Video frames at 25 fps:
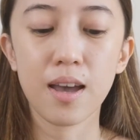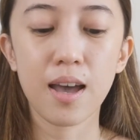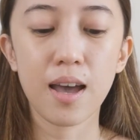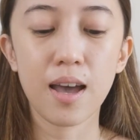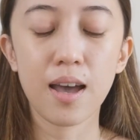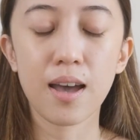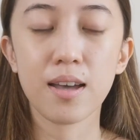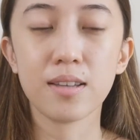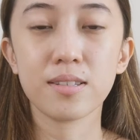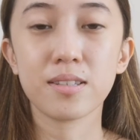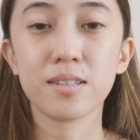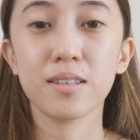
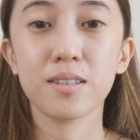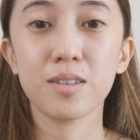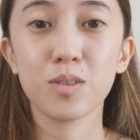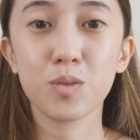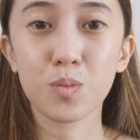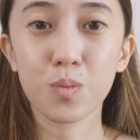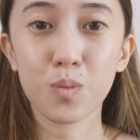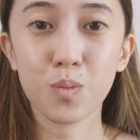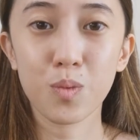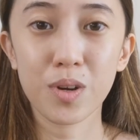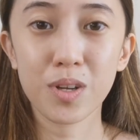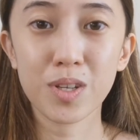as it
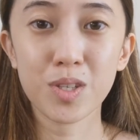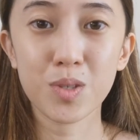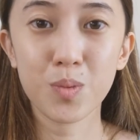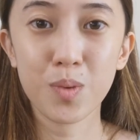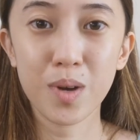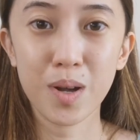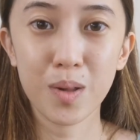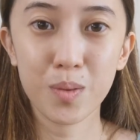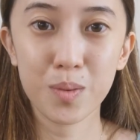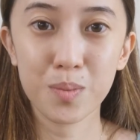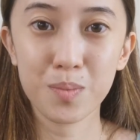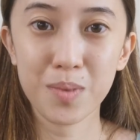works
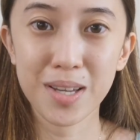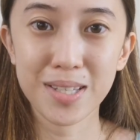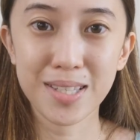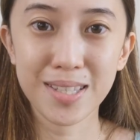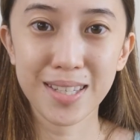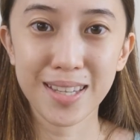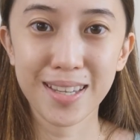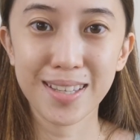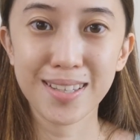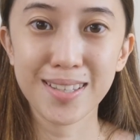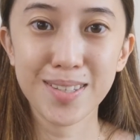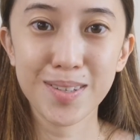well with my
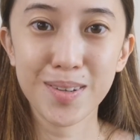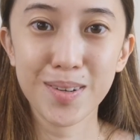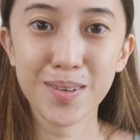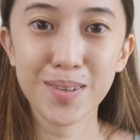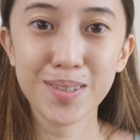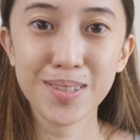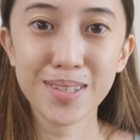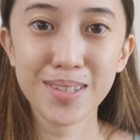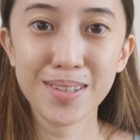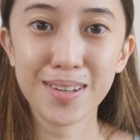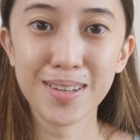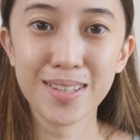skin
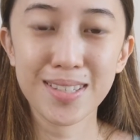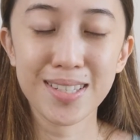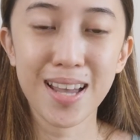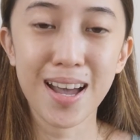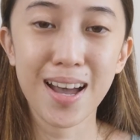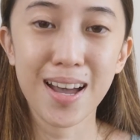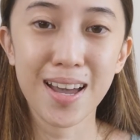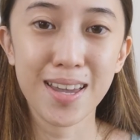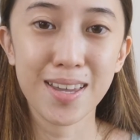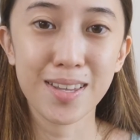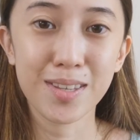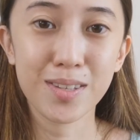tone because
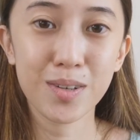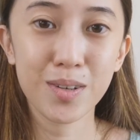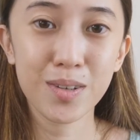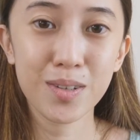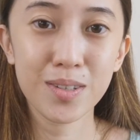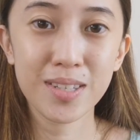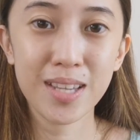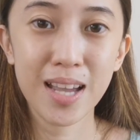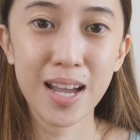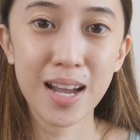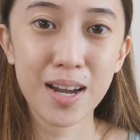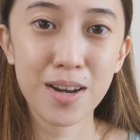I
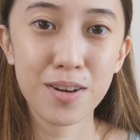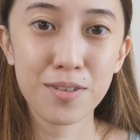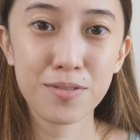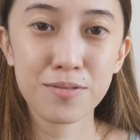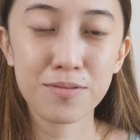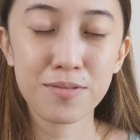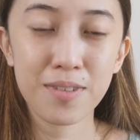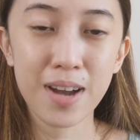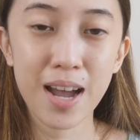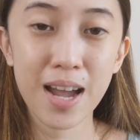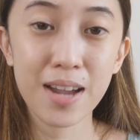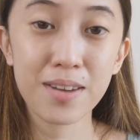
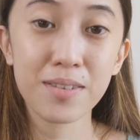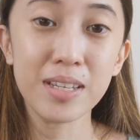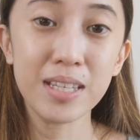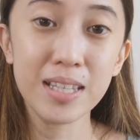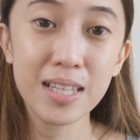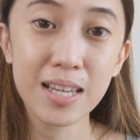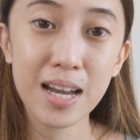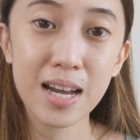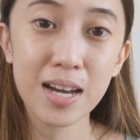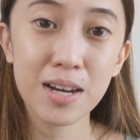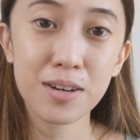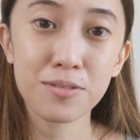
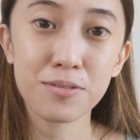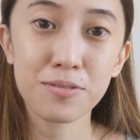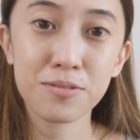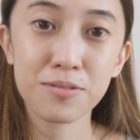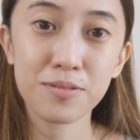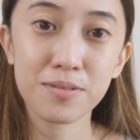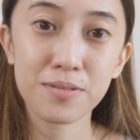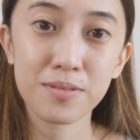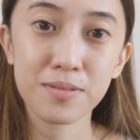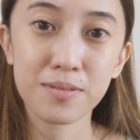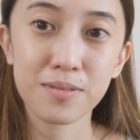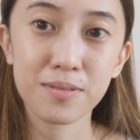really have
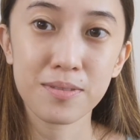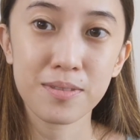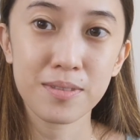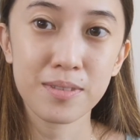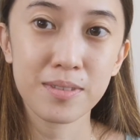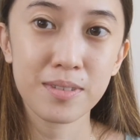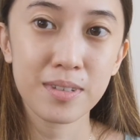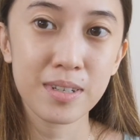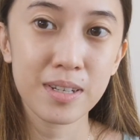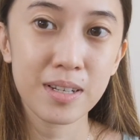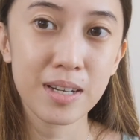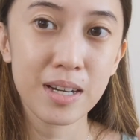
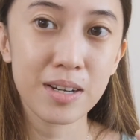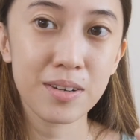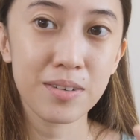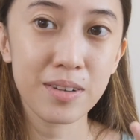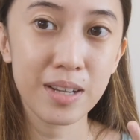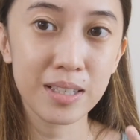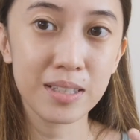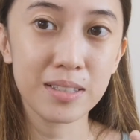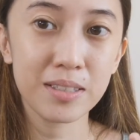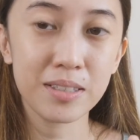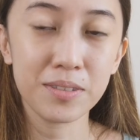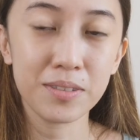a
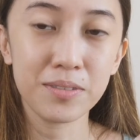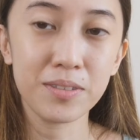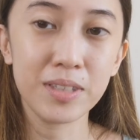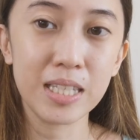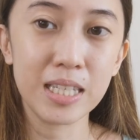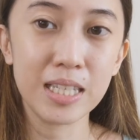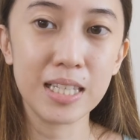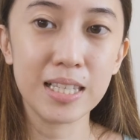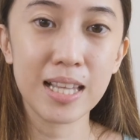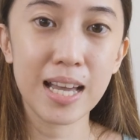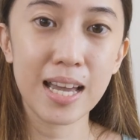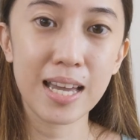
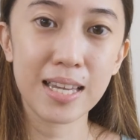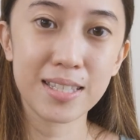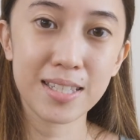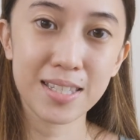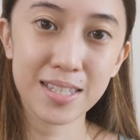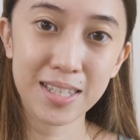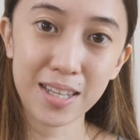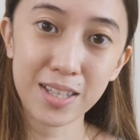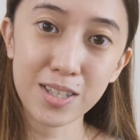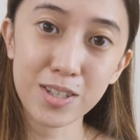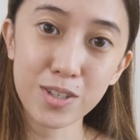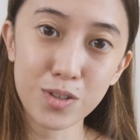relatively light
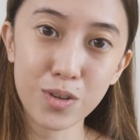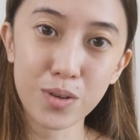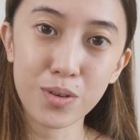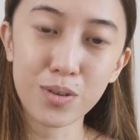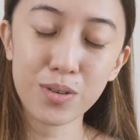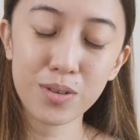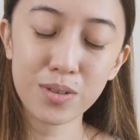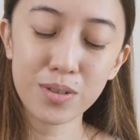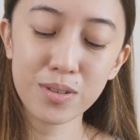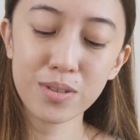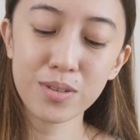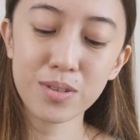skin
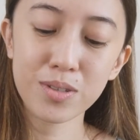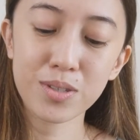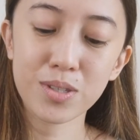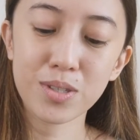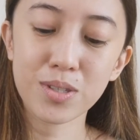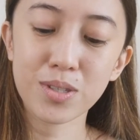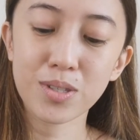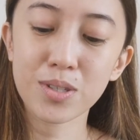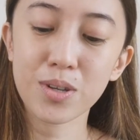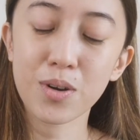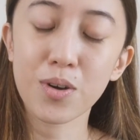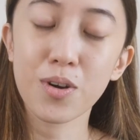tone.
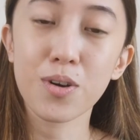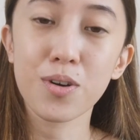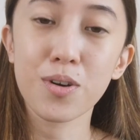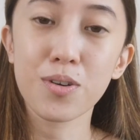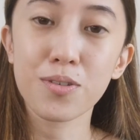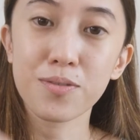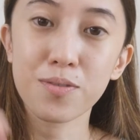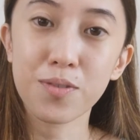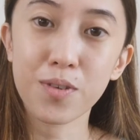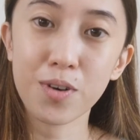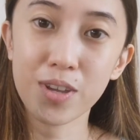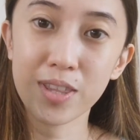
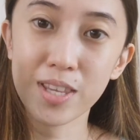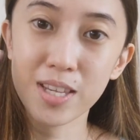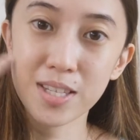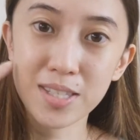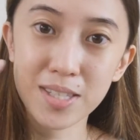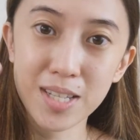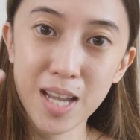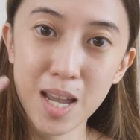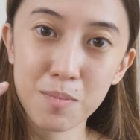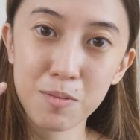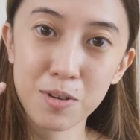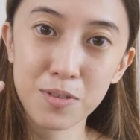So for this
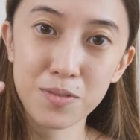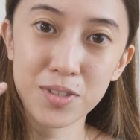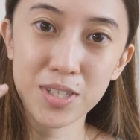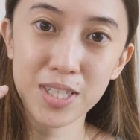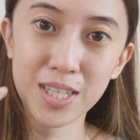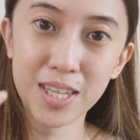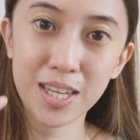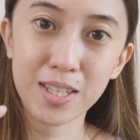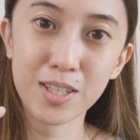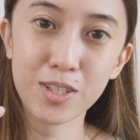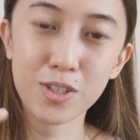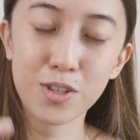type of
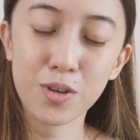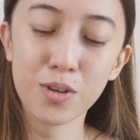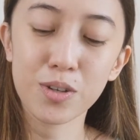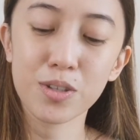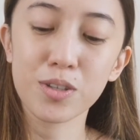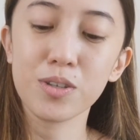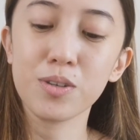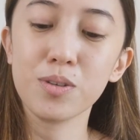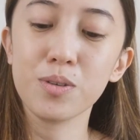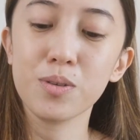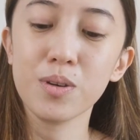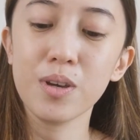skin
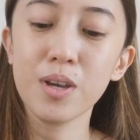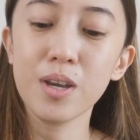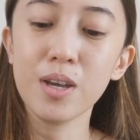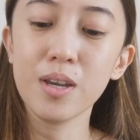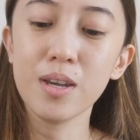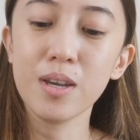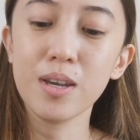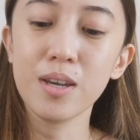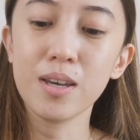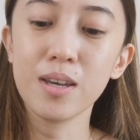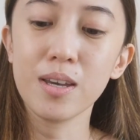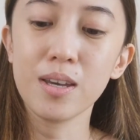tone,
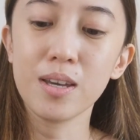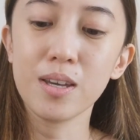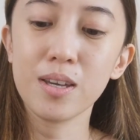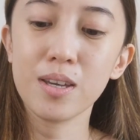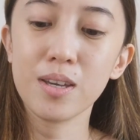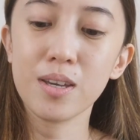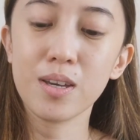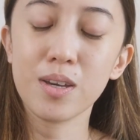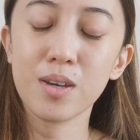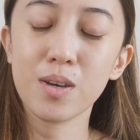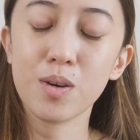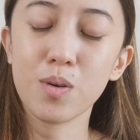
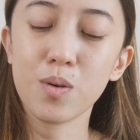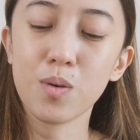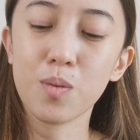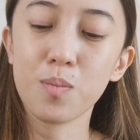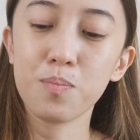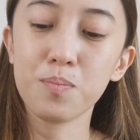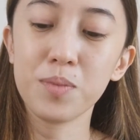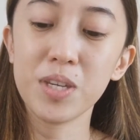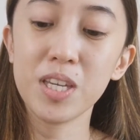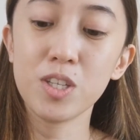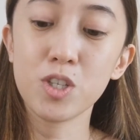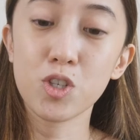
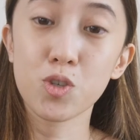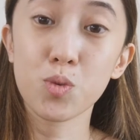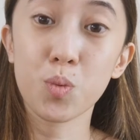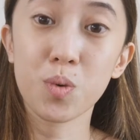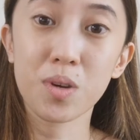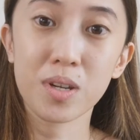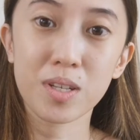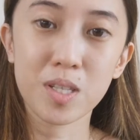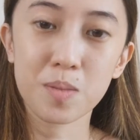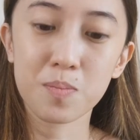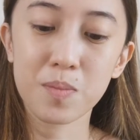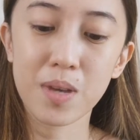peach
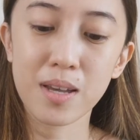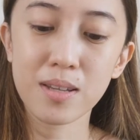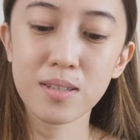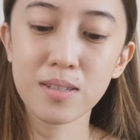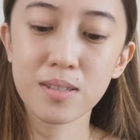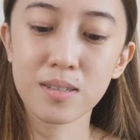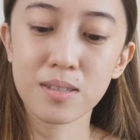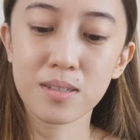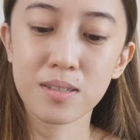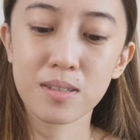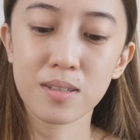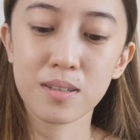works
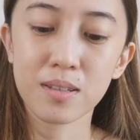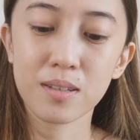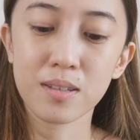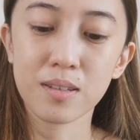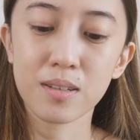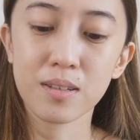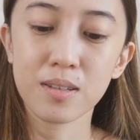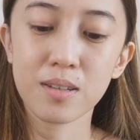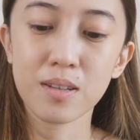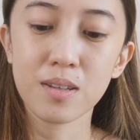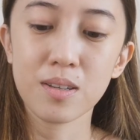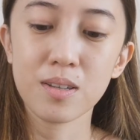best.
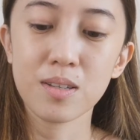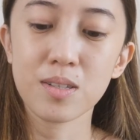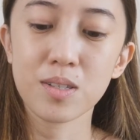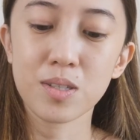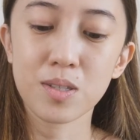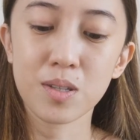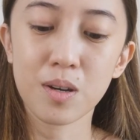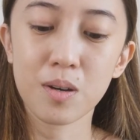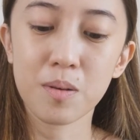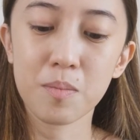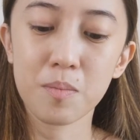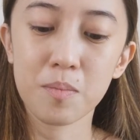
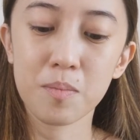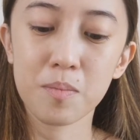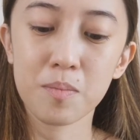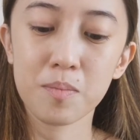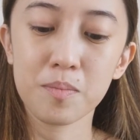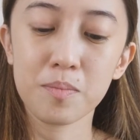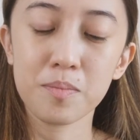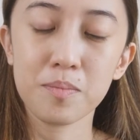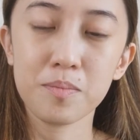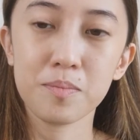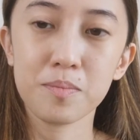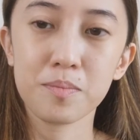
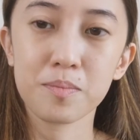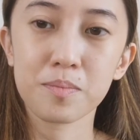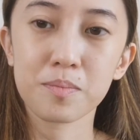Some